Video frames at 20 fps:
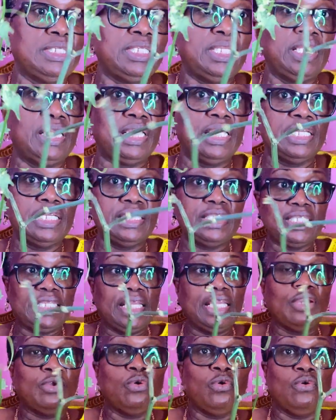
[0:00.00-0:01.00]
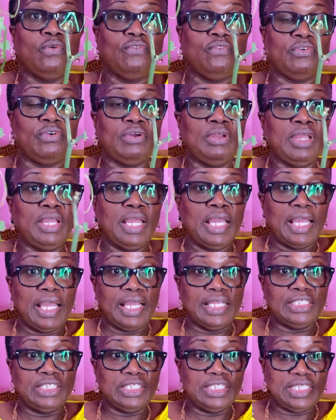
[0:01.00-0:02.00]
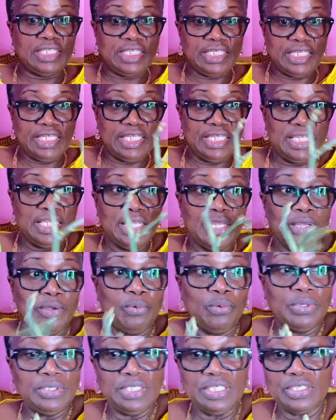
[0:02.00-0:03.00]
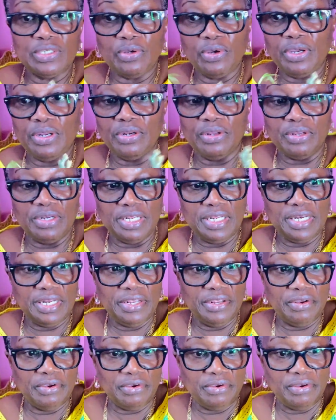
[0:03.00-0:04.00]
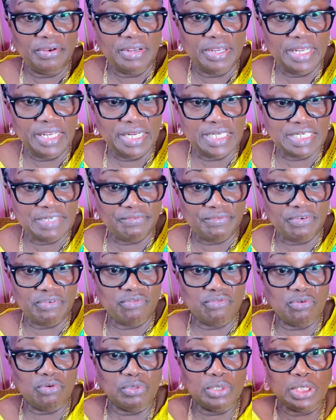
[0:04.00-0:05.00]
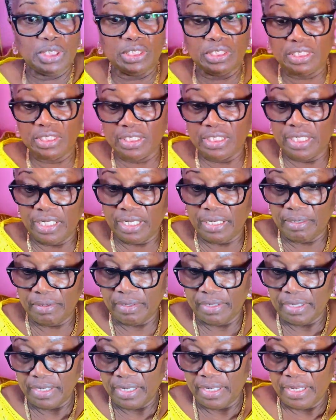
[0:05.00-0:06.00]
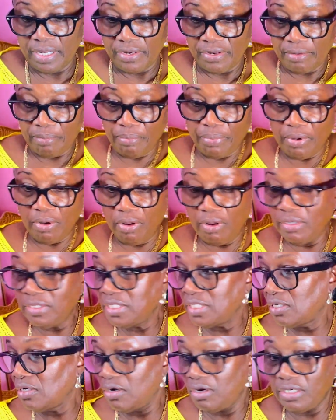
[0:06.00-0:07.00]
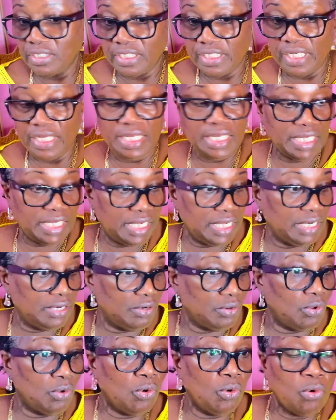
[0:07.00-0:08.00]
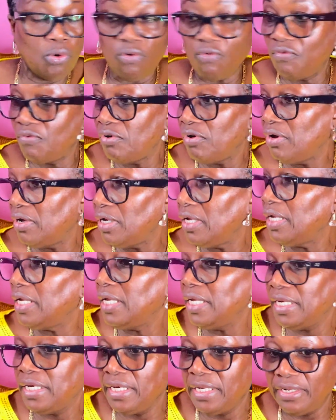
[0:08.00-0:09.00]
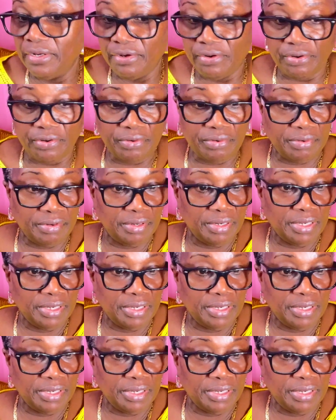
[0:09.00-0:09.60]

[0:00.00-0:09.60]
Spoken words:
they can take over. As you see, what is going on in here, it's ferocious. Yeah. The plants are taking over in here,